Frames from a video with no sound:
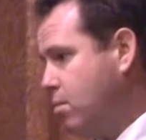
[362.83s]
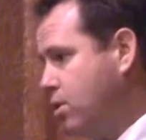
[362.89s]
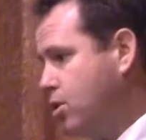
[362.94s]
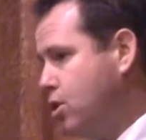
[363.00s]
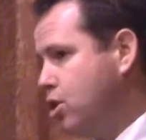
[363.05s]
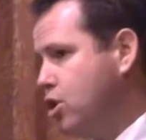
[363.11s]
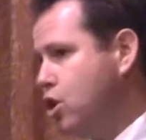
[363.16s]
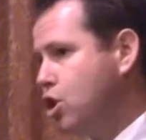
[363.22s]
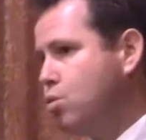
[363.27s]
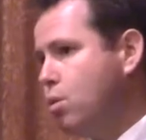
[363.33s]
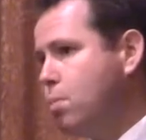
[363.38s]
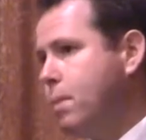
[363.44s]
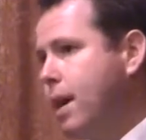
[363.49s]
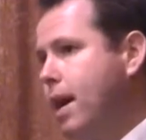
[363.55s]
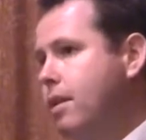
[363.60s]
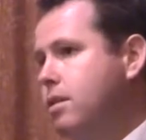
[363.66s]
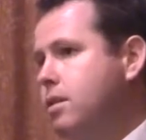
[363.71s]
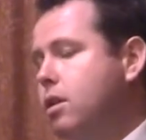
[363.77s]
of producers were
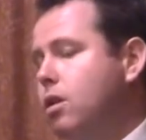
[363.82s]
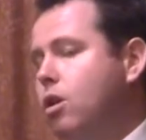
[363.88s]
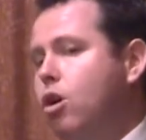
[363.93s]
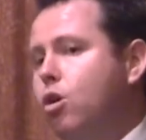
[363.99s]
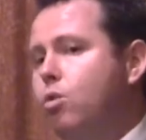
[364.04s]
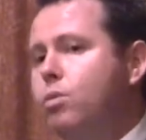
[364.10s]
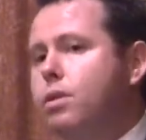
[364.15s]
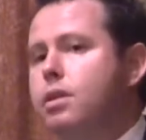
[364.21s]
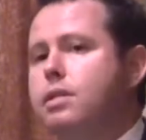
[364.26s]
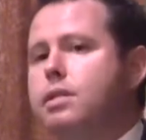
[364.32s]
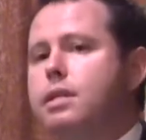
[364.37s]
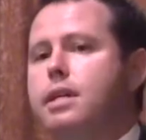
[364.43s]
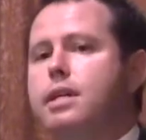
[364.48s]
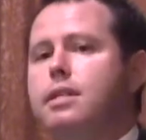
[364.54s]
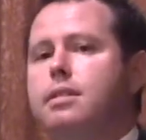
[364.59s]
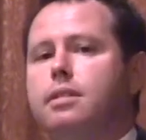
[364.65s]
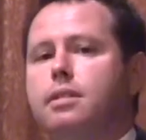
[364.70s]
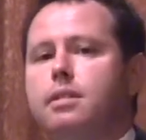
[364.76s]
bouncing along with the
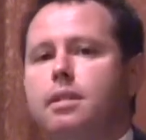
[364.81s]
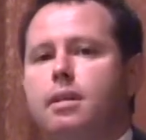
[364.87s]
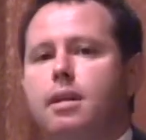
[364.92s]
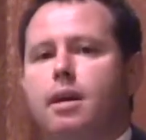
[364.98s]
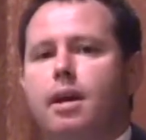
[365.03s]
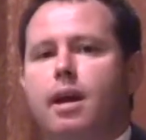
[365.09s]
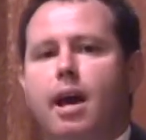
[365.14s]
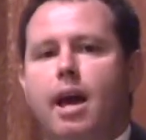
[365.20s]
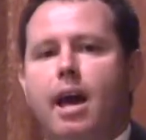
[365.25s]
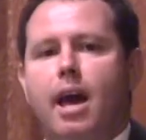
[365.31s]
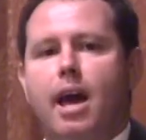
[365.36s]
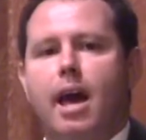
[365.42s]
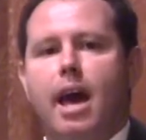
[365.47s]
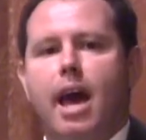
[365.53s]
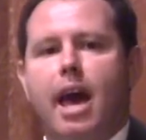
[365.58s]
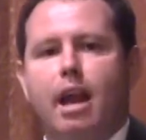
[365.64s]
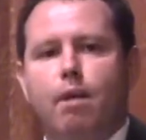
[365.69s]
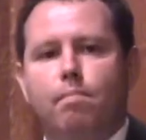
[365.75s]
seasons.
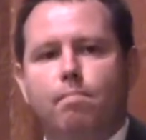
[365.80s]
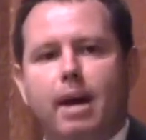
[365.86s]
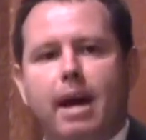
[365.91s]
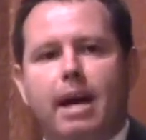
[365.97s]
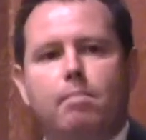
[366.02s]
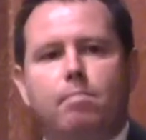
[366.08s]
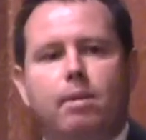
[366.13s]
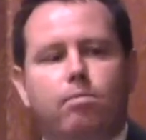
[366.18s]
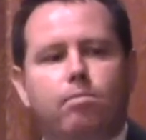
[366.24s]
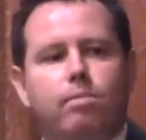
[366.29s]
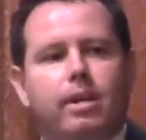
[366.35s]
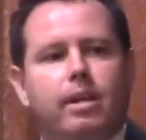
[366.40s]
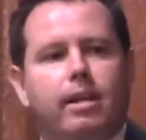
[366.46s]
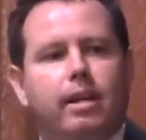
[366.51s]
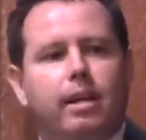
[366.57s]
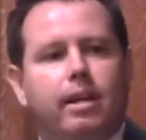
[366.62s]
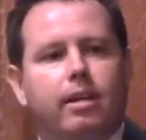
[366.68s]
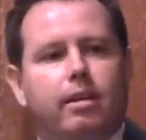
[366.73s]
And it made me
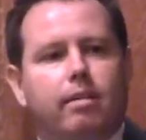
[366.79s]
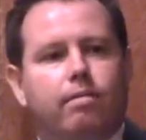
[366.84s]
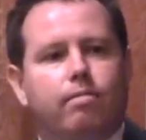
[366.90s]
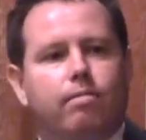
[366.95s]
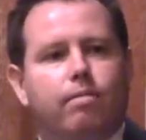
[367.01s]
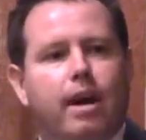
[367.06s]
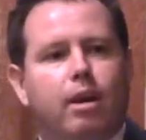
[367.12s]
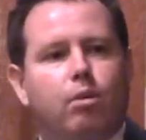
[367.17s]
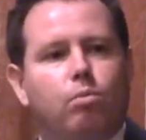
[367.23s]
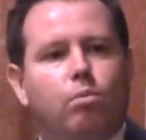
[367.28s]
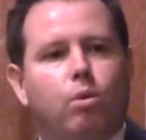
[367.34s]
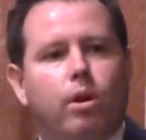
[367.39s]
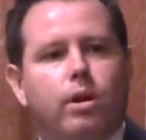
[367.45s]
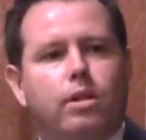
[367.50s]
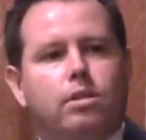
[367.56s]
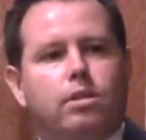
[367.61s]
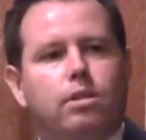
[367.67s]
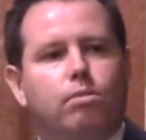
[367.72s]
really confront
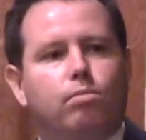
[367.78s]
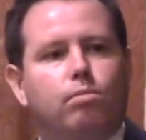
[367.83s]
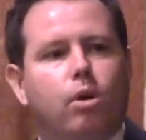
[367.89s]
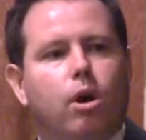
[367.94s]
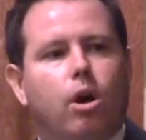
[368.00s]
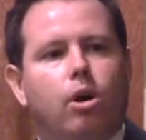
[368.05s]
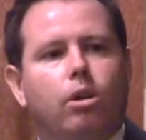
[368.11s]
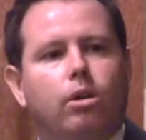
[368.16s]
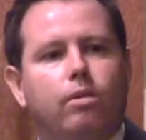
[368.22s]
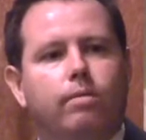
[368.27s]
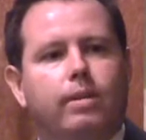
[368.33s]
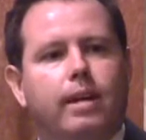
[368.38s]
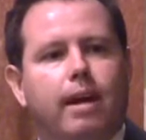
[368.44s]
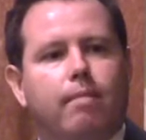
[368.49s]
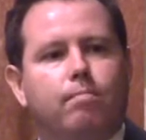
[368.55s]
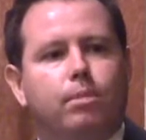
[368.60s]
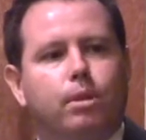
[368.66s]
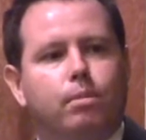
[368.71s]
what is the role
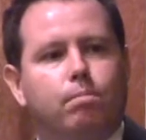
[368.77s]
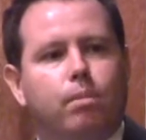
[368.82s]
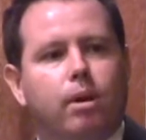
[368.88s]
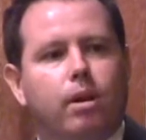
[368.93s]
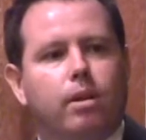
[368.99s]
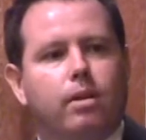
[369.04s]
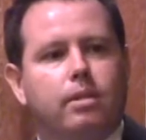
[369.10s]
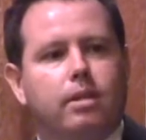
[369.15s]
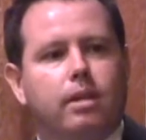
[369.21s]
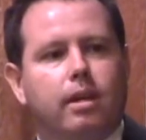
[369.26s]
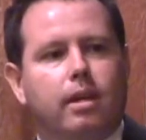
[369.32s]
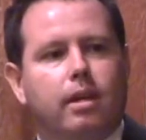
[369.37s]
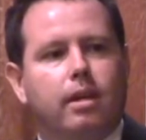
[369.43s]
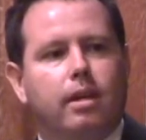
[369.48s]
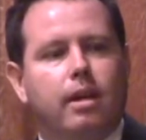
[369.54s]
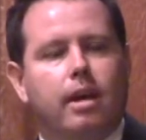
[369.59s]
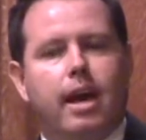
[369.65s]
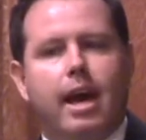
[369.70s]
of government policy
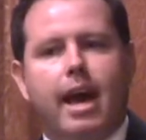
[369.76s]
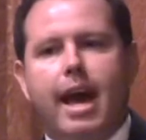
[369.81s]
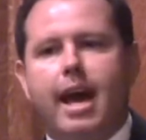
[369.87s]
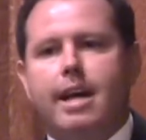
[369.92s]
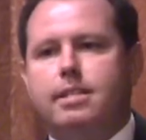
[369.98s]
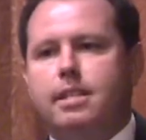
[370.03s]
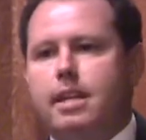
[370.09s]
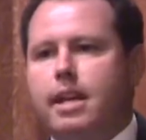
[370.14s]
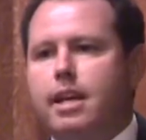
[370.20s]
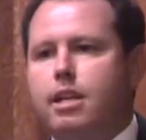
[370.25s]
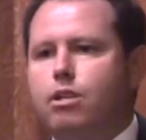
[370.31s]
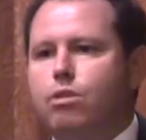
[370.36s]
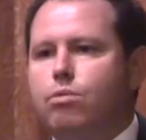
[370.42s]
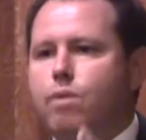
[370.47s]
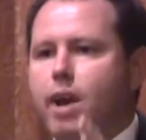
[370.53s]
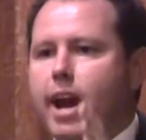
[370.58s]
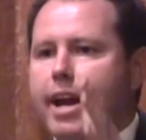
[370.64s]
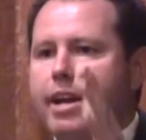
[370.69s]
as it
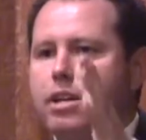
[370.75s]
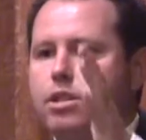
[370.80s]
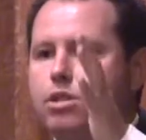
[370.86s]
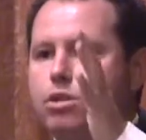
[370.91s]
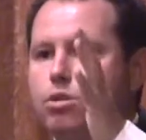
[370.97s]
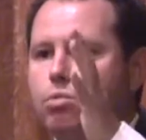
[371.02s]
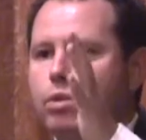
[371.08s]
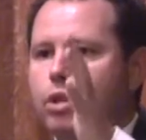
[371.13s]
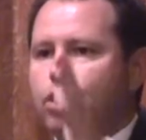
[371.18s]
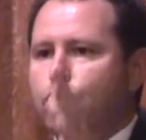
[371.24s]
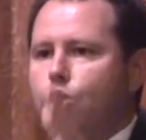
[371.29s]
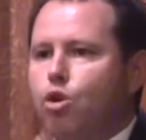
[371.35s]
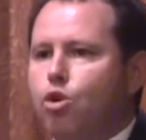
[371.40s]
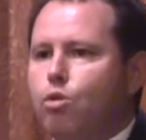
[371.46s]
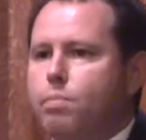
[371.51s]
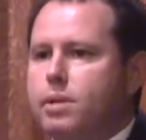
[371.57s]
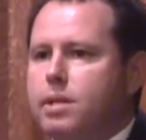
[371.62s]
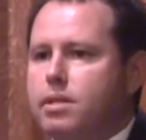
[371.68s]
interacts with
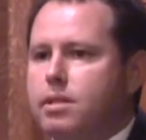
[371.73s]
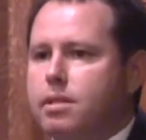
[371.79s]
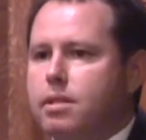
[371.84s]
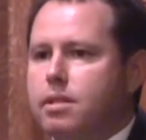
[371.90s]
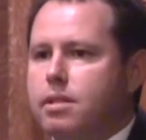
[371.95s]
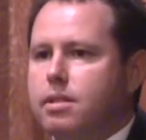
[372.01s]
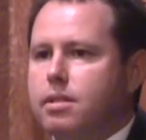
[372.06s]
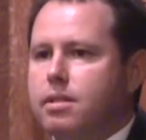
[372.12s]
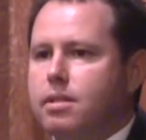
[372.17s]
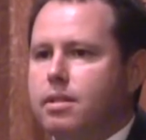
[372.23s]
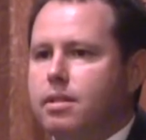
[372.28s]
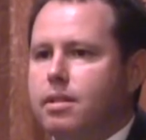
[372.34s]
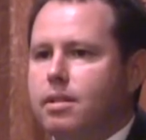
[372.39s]
your business.